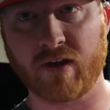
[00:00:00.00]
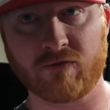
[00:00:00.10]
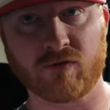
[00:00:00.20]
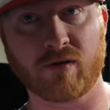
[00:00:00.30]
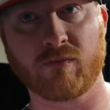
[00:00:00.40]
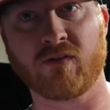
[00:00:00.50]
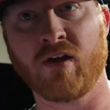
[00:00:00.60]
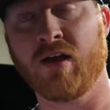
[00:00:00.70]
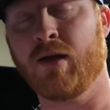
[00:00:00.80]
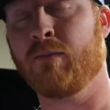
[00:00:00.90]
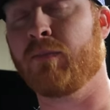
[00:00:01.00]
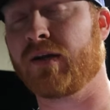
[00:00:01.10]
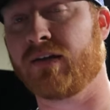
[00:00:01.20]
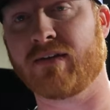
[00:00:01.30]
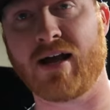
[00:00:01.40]
live streams,
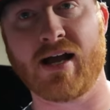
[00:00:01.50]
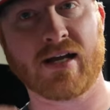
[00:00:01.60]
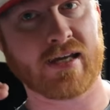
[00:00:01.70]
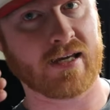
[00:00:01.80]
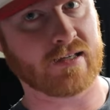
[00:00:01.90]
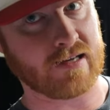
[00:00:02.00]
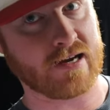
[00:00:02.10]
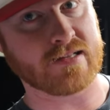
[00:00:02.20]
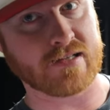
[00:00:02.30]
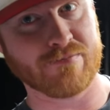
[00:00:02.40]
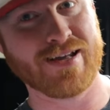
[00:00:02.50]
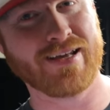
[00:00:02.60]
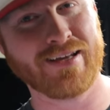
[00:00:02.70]
because I can't edit them.